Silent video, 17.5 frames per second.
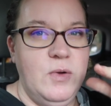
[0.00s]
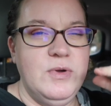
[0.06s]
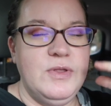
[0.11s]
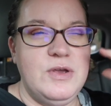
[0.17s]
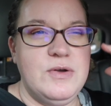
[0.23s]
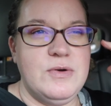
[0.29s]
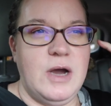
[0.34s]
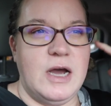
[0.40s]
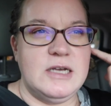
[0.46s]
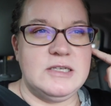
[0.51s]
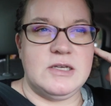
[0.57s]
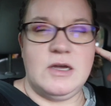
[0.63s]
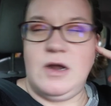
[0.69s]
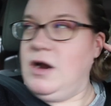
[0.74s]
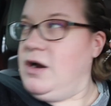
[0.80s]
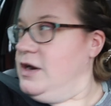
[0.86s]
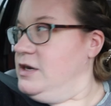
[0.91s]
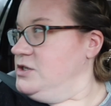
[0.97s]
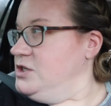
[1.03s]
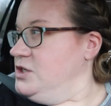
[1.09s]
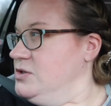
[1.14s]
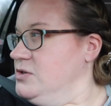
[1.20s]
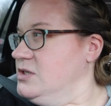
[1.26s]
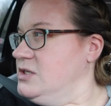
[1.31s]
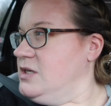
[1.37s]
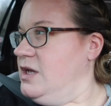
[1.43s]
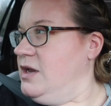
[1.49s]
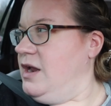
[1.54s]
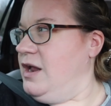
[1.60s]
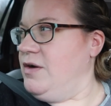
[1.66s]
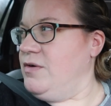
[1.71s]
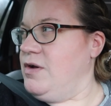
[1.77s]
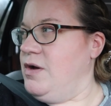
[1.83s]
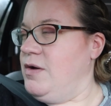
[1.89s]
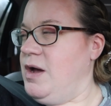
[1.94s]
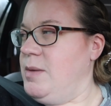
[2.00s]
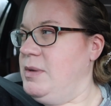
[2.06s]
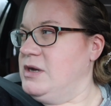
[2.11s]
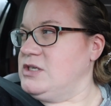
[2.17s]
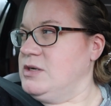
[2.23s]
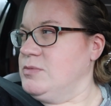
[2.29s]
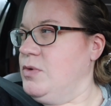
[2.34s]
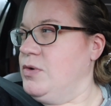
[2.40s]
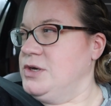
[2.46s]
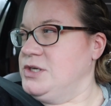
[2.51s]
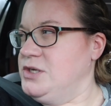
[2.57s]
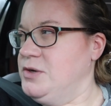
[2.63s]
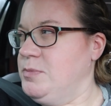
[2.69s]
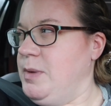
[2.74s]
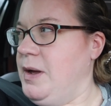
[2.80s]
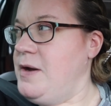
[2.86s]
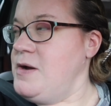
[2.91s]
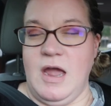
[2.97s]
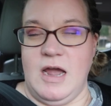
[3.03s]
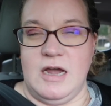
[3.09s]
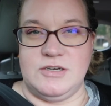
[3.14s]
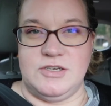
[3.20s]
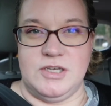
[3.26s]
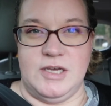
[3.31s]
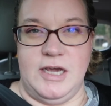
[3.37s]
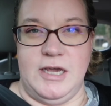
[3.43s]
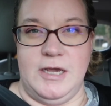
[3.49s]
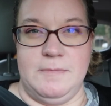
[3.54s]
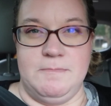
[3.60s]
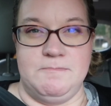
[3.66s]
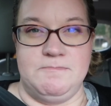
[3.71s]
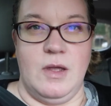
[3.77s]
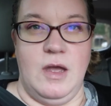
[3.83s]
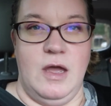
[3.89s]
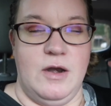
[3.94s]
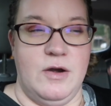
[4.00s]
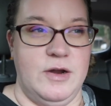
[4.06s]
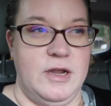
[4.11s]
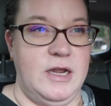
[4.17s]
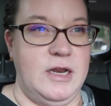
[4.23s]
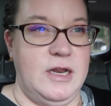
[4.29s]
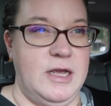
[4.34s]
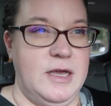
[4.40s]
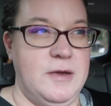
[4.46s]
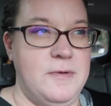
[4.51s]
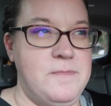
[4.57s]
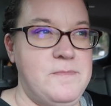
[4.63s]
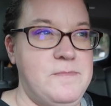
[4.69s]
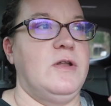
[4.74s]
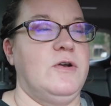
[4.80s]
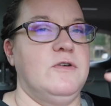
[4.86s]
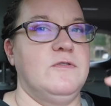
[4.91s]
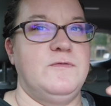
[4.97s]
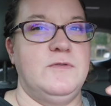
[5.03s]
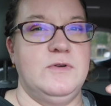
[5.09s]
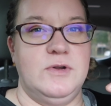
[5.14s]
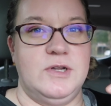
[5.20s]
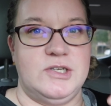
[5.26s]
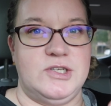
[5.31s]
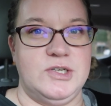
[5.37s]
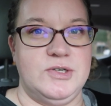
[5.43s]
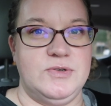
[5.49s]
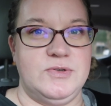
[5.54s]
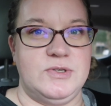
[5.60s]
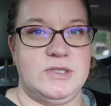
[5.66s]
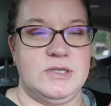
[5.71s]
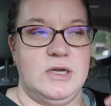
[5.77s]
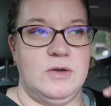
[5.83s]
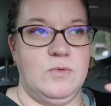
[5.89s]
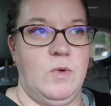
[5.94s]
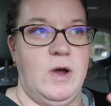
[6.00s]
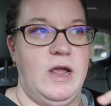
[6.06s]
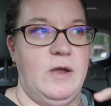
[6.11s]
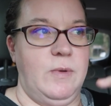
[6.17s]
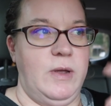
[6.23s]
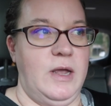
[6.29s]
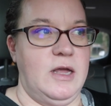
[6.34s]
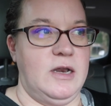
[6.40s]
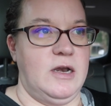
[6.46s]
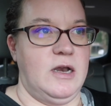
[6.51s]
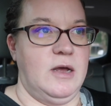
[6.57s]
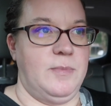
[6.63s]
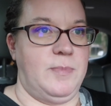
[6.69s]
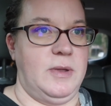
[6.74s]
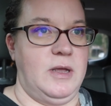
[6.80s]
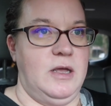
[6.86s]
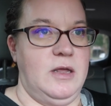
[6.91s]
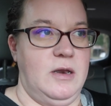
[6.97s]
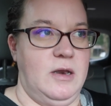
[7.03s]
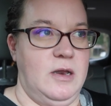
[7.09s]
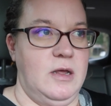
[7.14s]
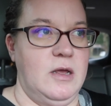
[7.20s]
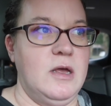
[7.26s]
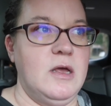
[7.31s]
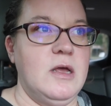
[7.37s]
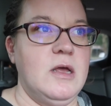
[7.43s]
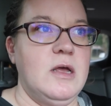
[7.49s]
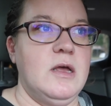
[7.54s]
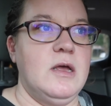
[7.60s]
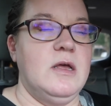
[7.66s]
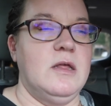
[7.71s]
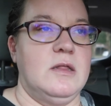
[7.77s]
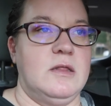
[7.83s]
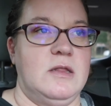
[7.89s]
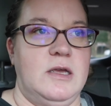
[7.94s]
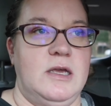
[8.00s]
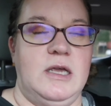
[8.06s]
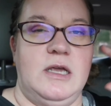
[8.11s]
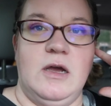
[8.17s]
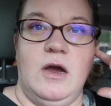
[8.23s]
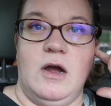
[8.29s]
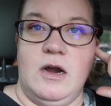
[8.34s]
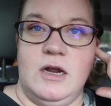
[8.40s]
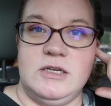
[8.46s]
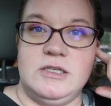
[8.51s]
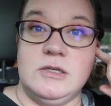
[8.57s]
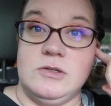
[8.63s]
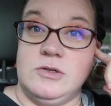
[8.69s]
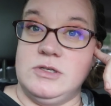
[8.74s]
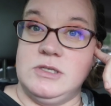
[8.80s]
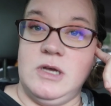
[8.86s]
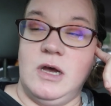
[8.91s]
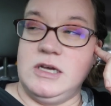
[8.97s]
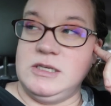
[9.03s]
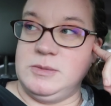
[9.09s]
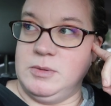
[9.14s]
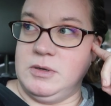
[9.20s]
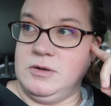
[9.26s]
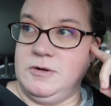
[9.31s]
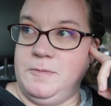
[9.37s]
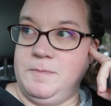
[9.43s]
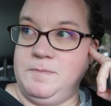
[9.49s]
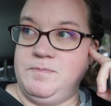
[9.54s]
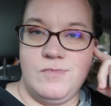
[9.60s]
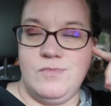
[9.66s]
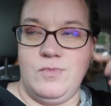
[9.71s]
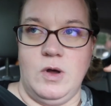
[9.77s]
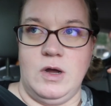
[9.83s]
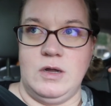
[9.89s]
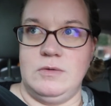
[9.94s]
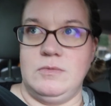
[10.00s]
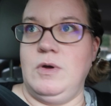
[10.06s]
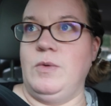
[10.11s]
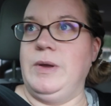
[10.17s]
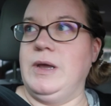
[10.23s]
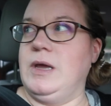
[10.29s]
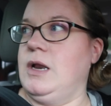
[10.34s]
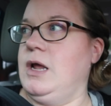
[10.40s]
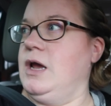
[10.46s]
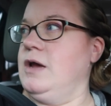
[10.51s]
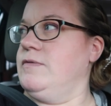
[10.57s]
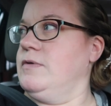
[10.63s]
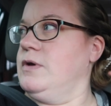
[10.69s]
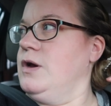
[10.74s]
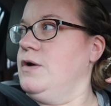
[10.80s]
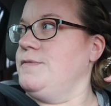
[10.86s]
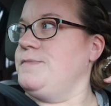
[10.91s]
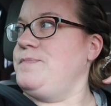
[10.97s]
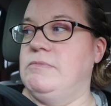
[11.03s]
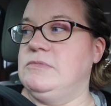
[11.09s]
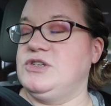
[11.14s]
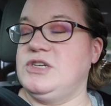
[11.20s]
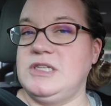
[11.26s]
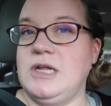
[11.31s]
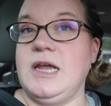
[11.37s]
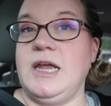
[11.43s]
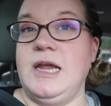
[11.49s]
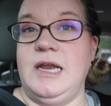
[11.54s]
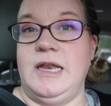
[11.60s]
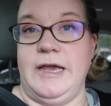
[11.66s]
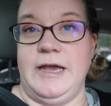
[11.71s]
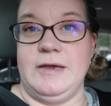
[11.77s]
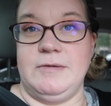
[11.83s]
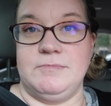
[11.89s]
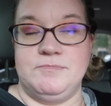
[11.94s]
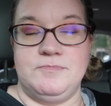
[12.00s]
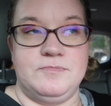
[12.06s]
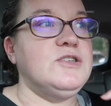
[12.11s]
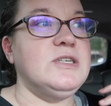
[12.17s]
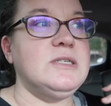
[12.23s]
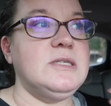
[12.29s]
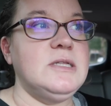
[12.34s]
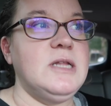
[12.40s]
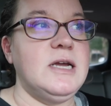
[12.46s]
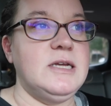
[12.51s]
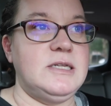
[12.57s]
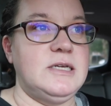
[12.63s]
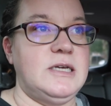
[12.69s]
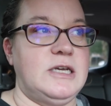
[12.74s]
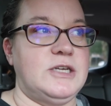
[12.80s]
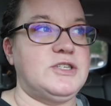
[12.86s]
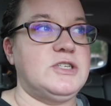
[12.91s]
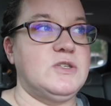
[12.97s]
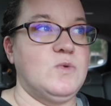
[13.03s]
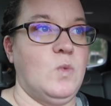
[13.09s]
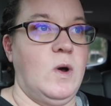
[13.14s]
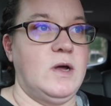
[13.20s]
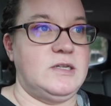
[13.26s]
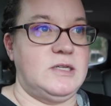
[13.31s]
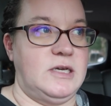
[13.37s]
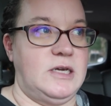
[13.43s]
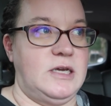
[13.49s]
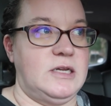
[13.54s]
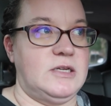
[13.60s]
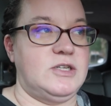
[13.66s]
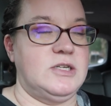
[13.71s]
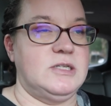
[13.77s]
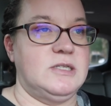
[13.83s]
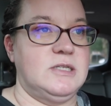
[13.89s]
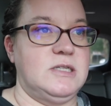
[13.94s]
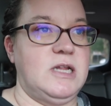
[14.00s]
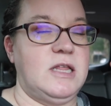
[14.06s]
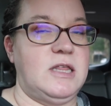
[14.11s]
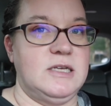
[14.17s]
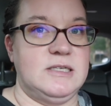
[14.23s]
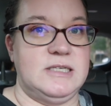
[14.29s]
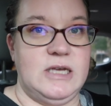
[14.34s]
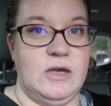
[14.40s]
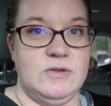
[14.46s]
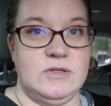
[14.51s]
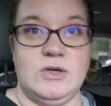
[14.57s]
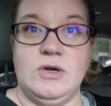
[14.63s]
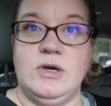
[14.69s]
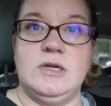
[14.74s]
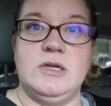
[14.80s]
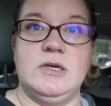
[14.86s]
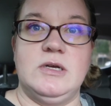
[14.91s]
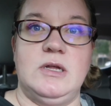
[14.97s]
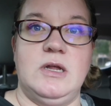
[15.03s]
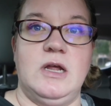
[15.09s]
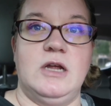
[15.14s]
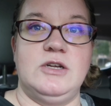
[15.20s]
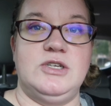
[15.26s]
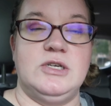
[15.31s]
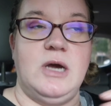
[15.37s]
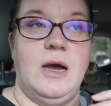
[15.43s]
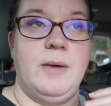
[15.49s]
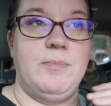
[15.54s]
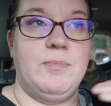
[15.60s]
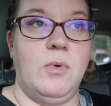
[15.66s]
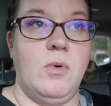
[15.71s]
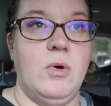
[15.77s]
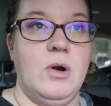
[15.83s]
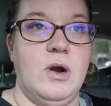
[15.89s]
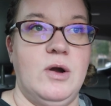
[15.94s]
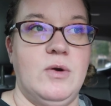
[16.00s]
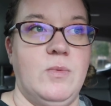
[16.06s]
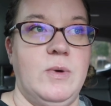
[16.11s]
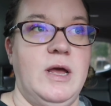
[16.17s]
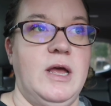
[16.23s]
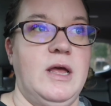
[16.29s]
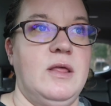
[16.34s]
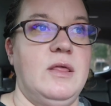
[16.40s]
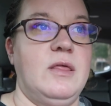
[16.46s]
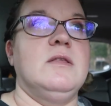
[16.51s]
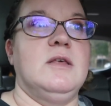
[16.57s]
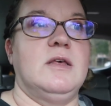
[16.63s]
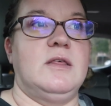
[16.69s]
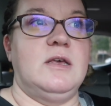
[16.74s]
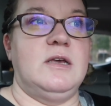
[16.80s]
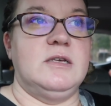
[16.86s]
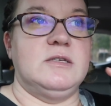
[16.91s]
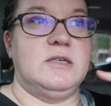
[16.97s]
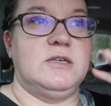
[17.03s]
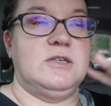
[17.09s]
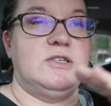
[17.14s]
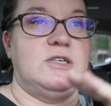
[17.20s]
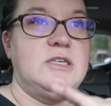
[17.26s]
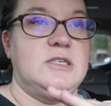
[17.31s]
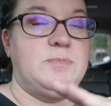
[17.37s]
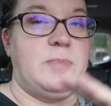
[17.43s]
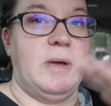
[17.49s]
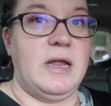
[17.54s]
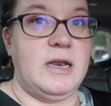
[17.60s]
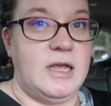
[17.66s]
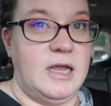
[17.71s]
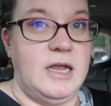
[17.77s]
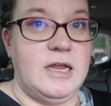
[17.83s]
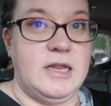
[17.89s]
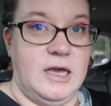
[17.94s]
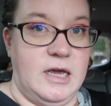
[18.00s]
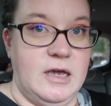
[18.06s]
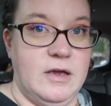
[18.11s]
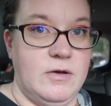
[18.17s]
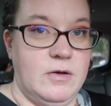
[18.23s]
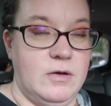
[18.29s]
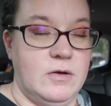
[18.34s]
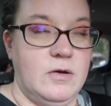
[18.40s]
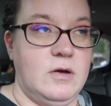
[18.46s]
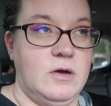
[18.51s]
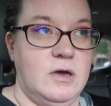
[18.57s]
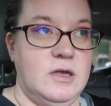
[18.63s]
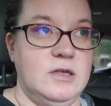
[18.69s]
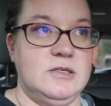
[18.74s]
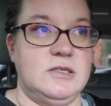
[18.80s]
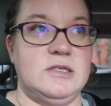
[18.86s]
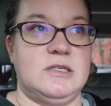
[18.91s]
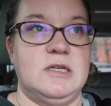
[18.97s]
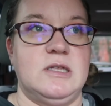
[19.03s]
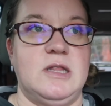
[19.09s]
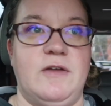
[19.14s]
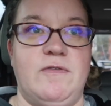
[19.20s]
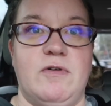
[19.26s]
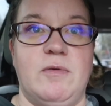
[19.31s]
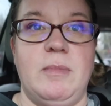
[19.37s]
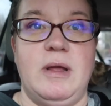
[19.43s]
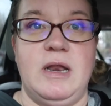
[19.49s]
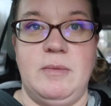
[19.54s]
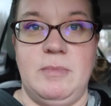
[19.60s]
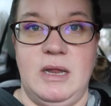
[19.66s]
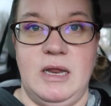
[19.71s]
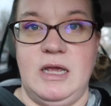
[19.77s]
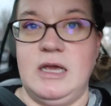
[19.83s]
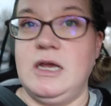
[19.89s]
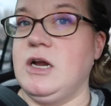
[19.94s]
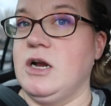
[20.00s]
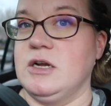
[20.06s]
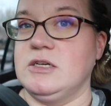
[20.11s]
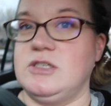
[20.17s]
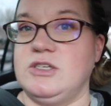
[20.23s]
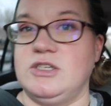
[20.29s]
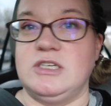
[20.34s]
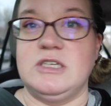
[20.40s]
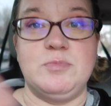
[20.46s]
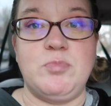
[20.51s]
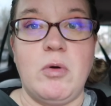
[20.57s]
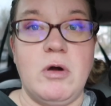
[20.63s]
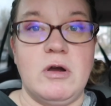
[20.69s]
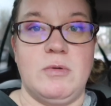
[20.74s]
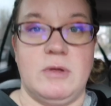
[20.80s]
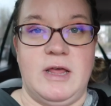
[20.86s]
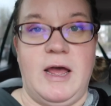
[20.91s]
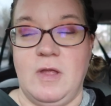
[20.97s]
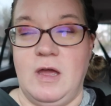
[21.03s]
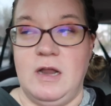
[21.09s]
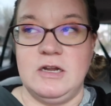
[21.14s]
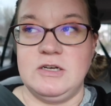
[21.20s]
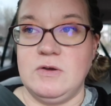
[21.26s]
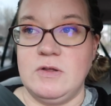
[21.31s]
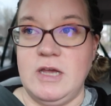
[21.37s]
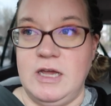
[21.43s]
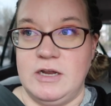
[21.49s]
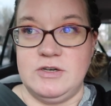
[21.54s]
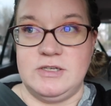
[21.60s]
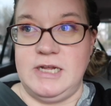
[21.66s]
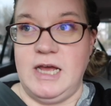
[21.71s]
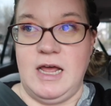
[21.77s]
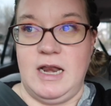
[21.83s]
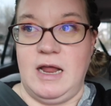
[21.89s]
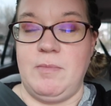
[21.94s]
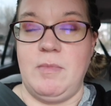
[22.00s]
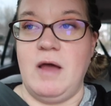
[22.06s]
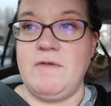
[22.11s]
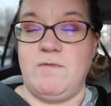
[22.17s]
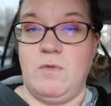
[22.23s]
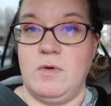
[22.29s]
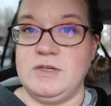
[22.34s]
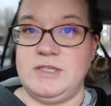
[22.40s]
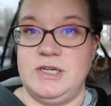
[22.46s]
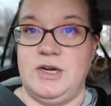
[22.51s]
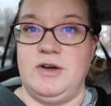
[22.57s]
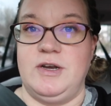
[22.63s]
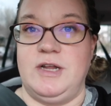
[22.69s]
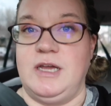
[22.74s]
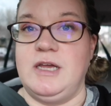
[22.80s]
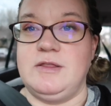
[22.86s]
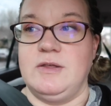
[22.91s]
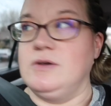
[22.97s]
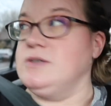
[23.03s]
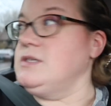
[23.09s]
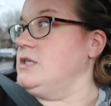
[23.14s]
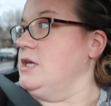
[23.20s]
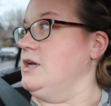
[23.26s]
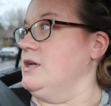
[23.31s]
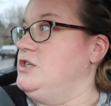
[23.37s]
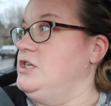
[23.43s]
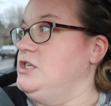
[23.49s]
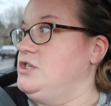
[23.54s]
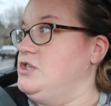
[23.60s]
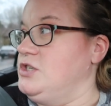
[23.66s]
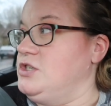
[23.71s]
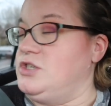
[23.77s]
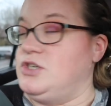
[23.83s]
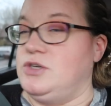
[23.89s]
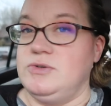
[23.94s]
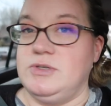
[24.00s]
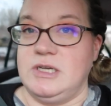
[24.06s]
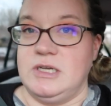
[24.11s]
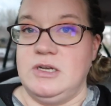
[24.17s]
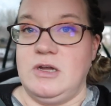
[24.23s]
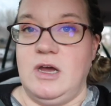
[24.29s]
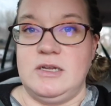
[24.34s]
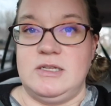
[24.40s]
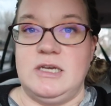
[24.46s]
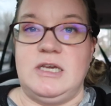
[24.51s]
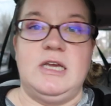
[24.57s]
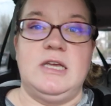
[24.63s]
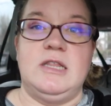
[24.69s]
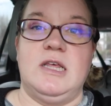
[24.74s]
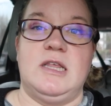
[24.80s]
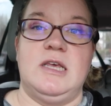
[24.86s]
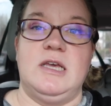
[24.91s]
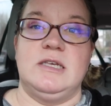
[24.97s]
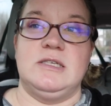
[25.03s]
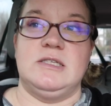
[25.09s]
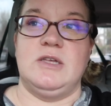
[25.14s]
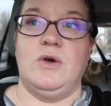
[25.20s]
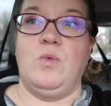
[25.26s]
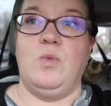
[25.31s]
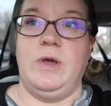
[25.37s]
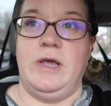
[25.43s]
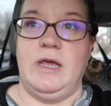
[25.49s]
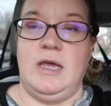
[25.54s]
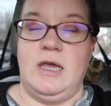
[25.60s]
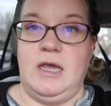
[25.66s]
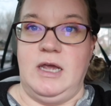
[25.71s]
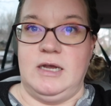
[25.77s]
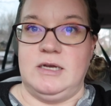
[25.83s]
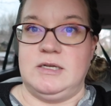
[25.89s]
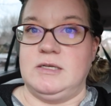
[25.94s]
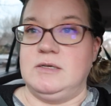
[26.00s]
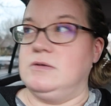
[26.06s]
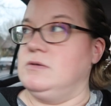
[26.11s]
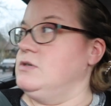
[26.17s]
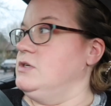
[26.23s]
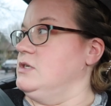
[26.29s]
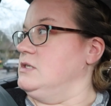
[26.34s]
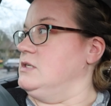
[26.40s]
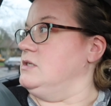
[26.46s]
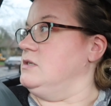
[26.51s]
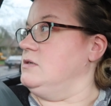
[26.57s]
with you guys our issues, and I don't know how much I'm going to, but Ashley and her eating and her food issues and why we ended up in the ER at Children's Hospital, what, a week and a half ago? She's not eating. She doesn't like to eat. She doesn't want to eat. She doesn't, nothing sounds good. She got bored with the things that she's been eating consistently for many, many years, and she's bored with that. And I totally understand. I'm not forcing her to eat those things. She's just choosing not to eat the things that we eat. She's